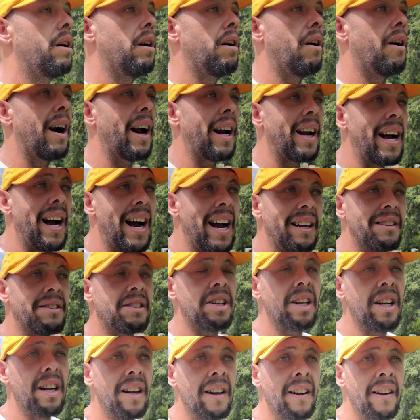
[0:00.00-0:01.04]
All right,
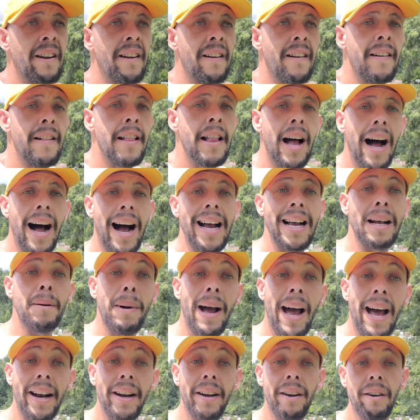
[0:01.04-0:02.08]
guys, I am
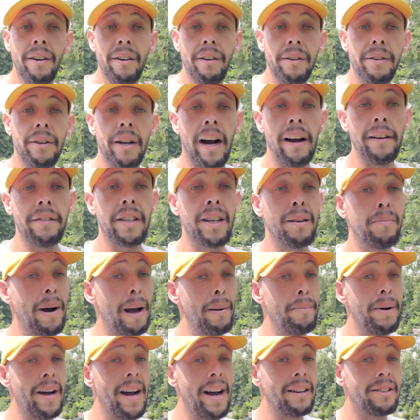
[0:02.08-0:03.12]
out of here. I did my
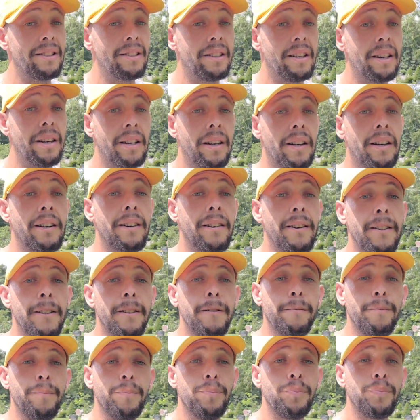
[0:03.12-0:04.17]
best.
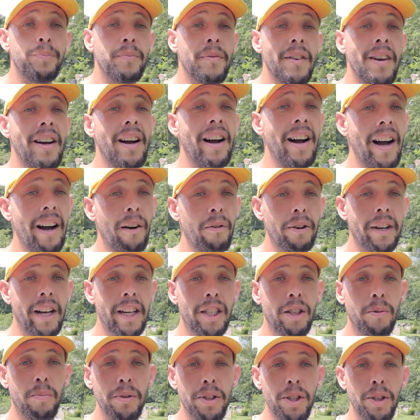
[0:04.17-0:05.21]
I will
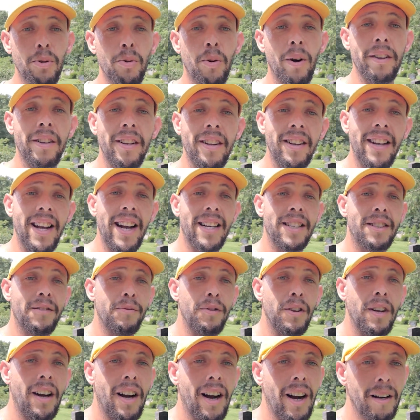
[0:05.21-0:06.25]
catch up with you on the next
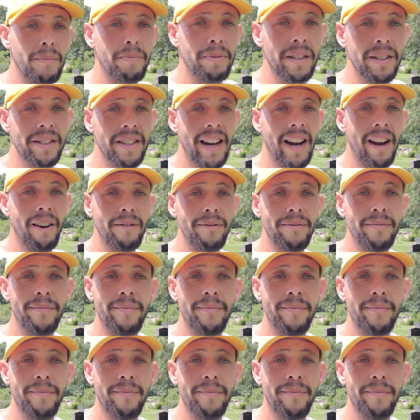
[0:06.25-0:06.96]
vlog. Peace out.